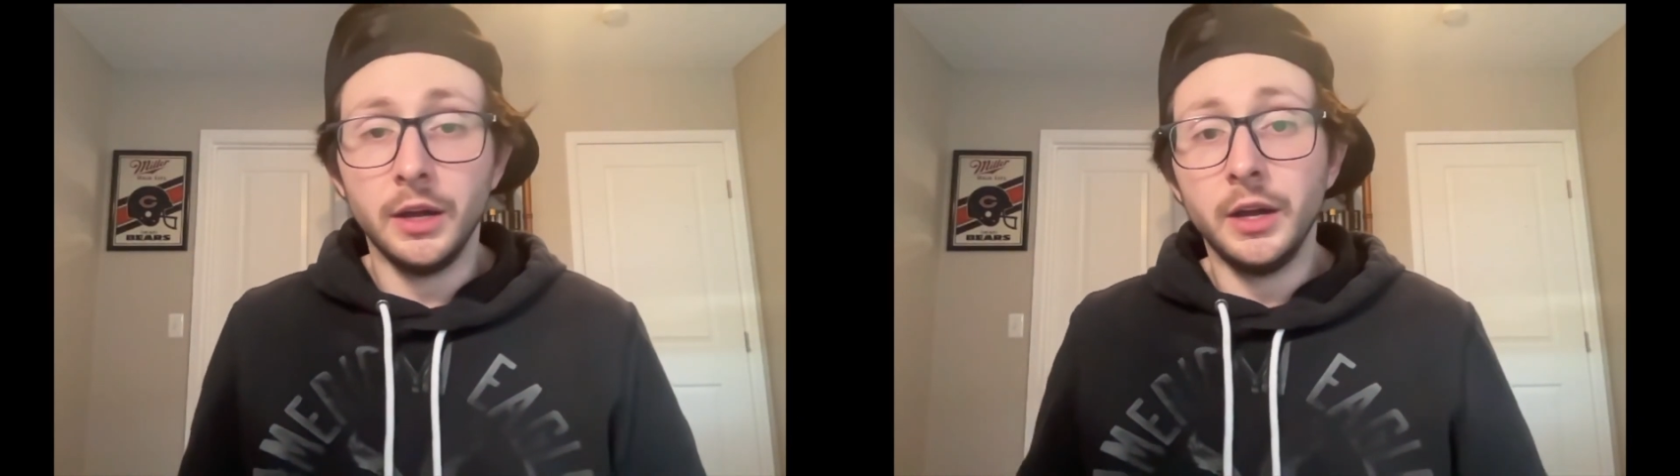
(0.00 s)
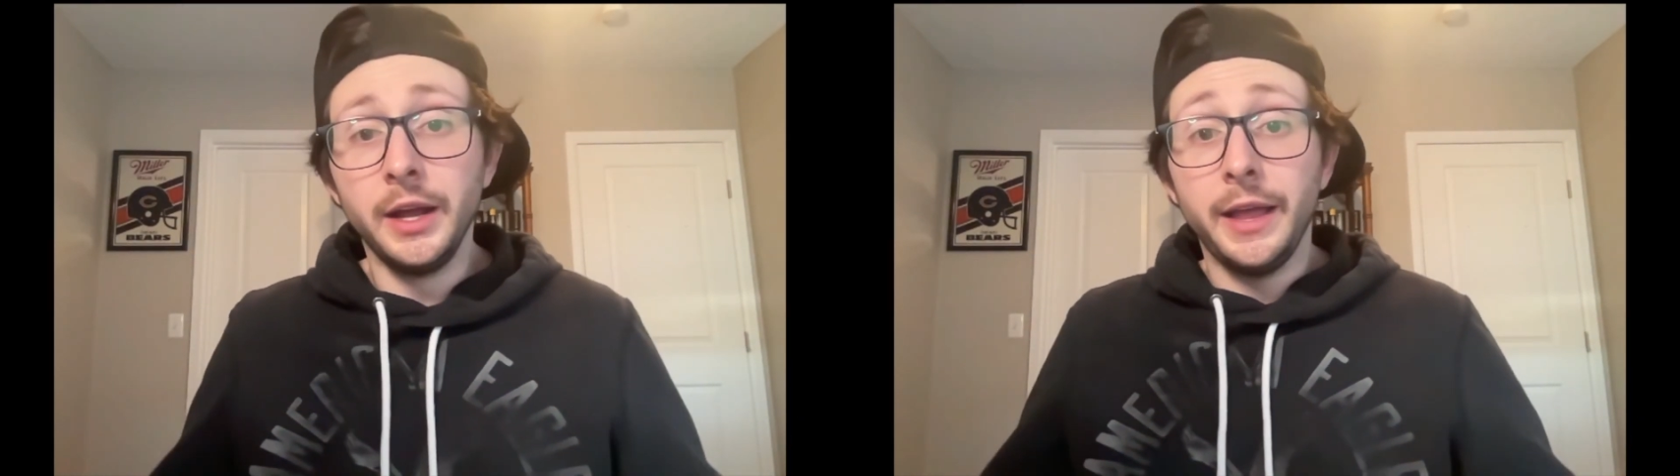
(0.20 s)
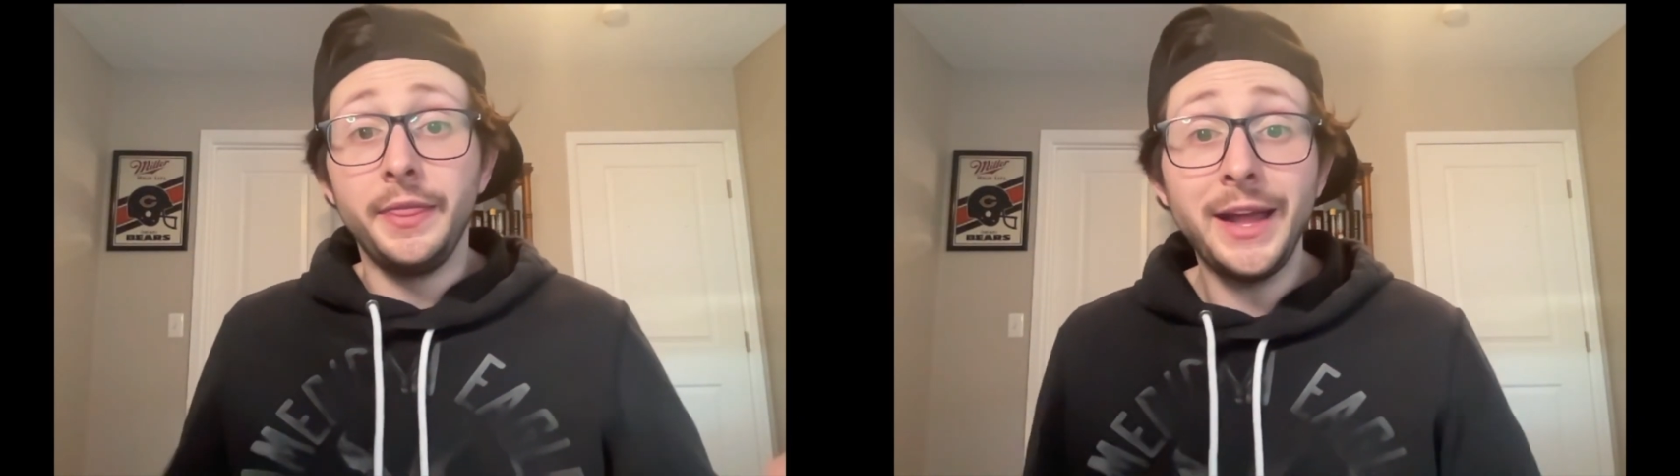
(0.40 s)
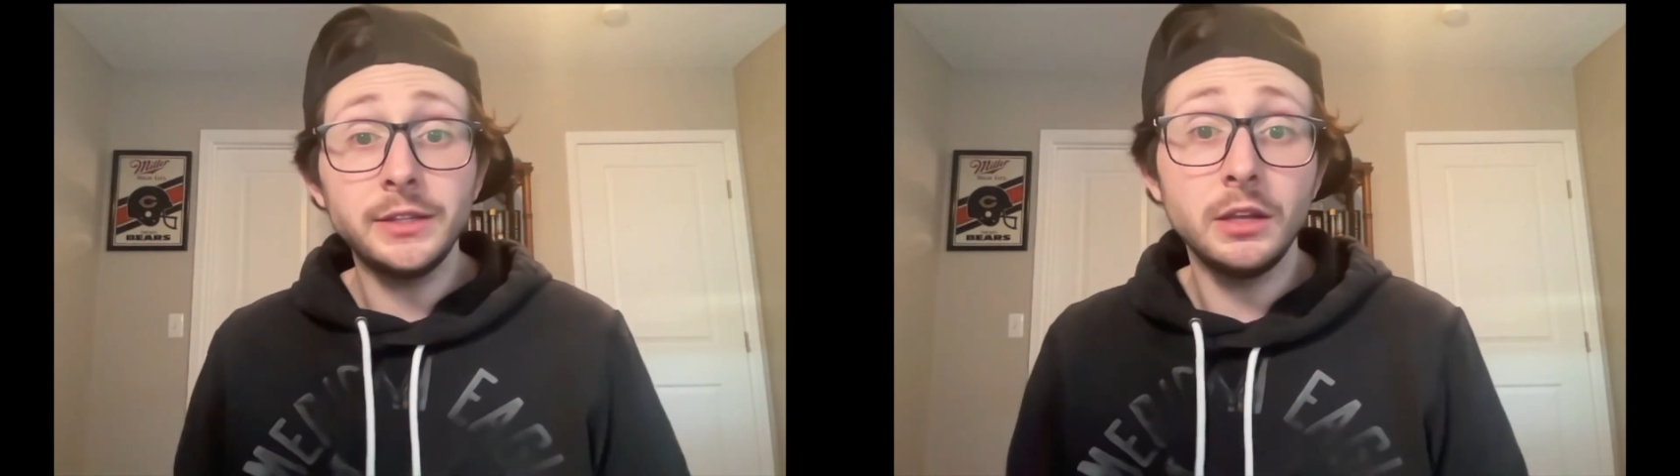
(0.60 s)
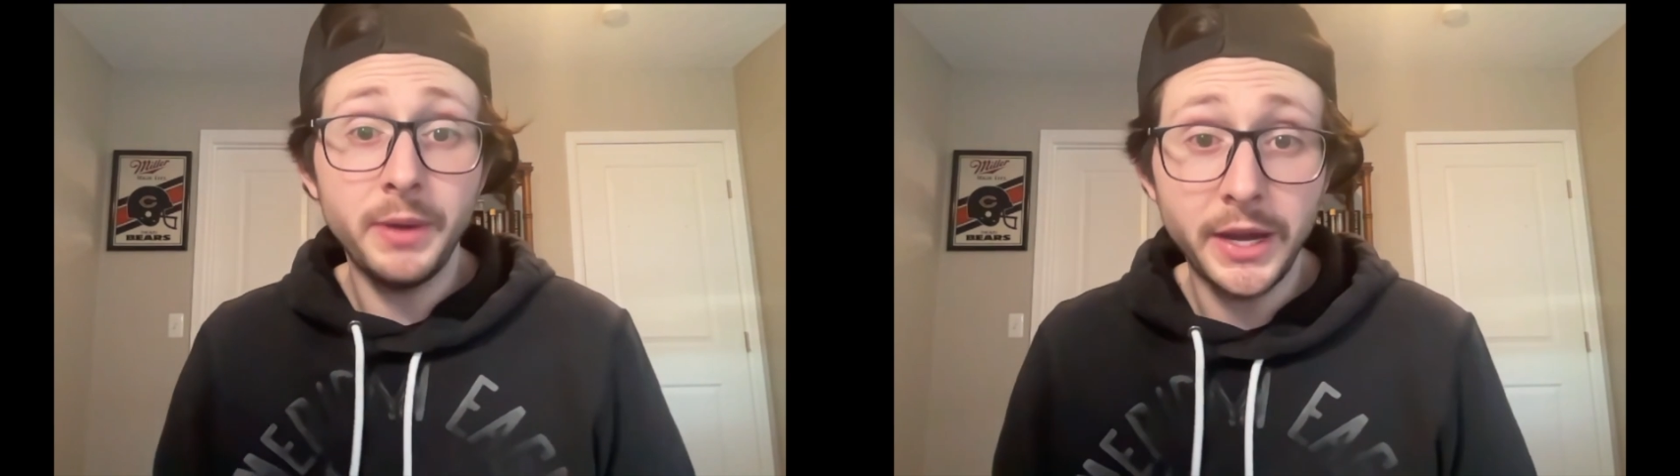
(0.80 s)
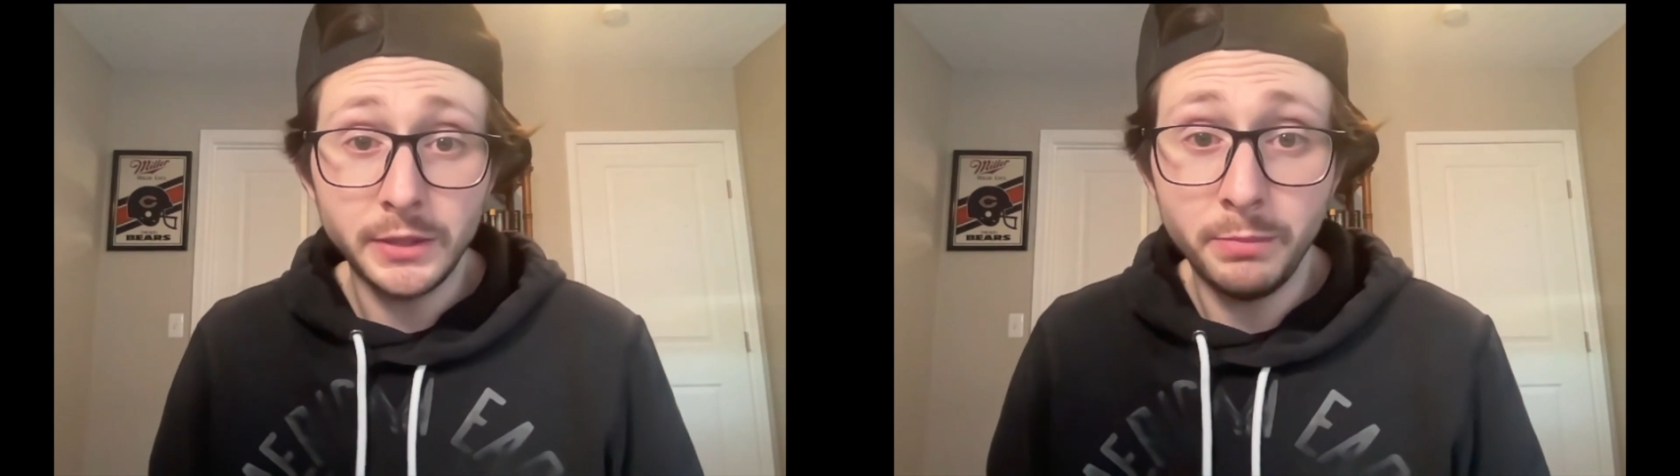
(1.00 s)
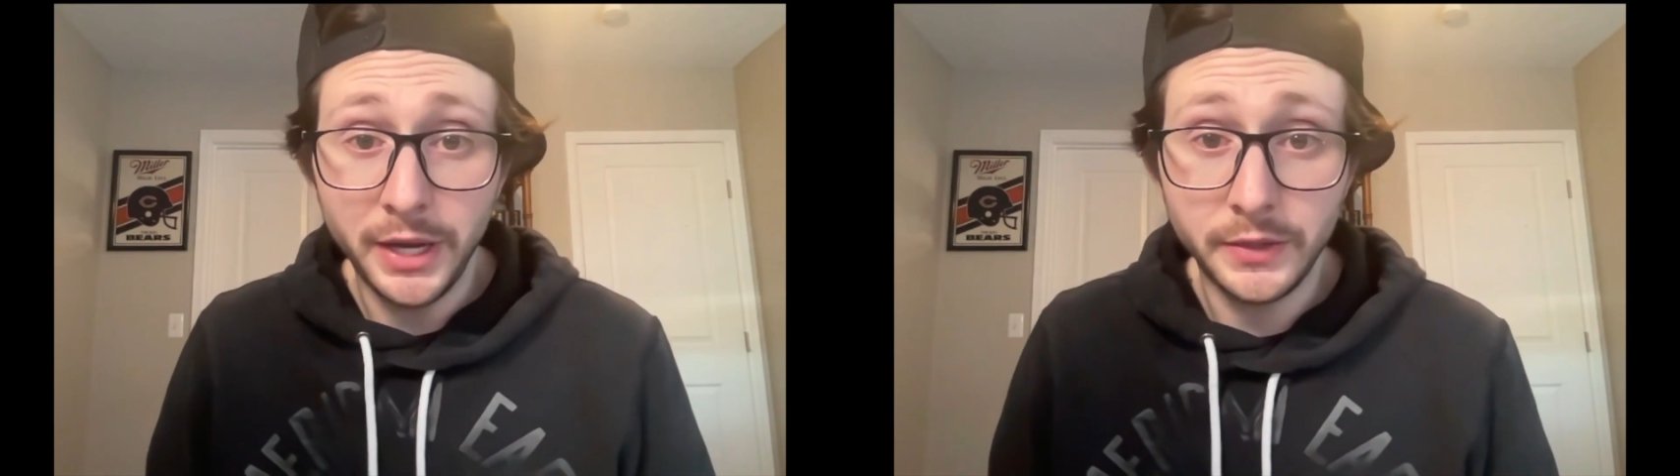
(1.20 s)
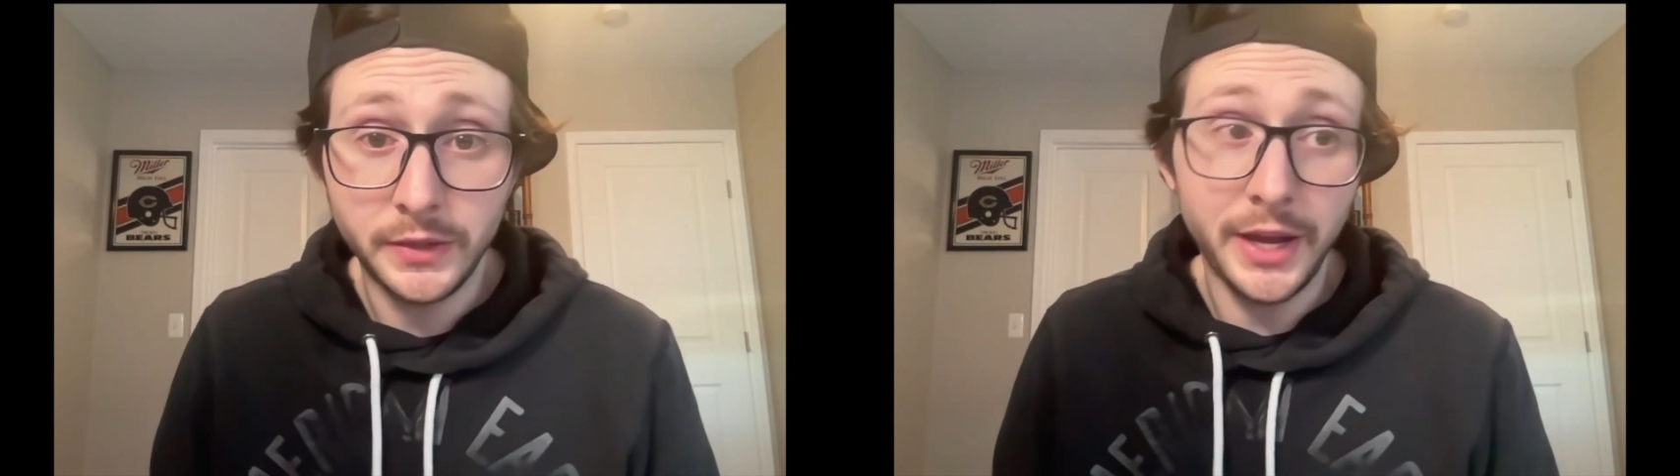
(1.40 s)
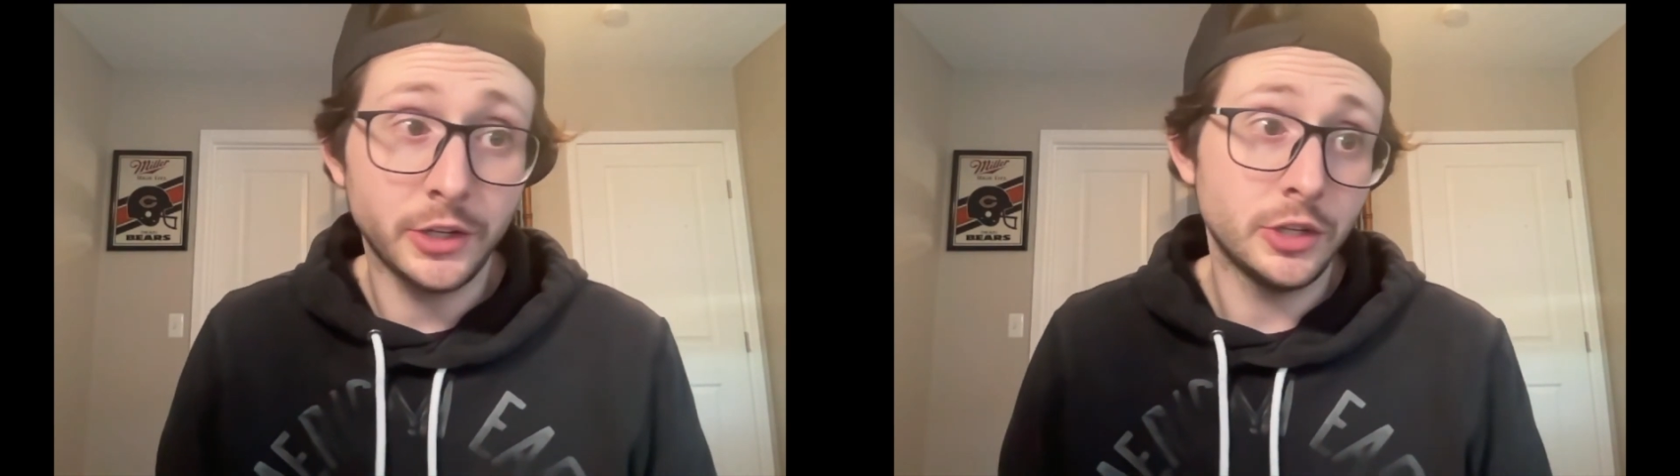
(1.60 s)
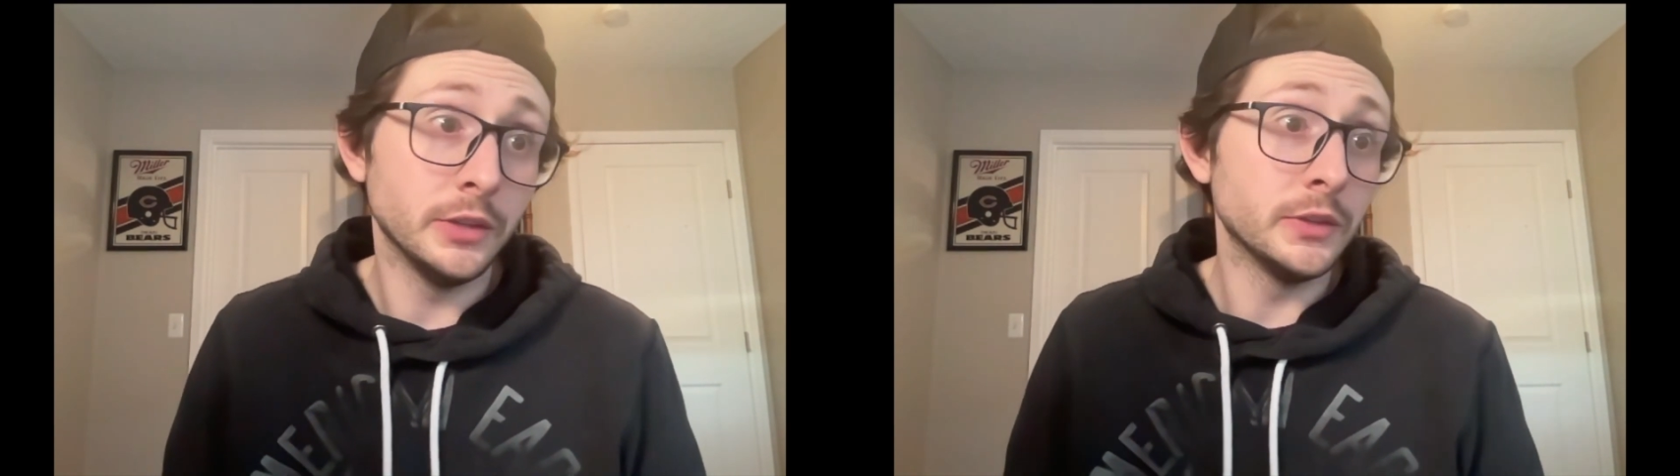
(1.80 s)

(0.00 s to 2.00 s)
And that's the best bet section.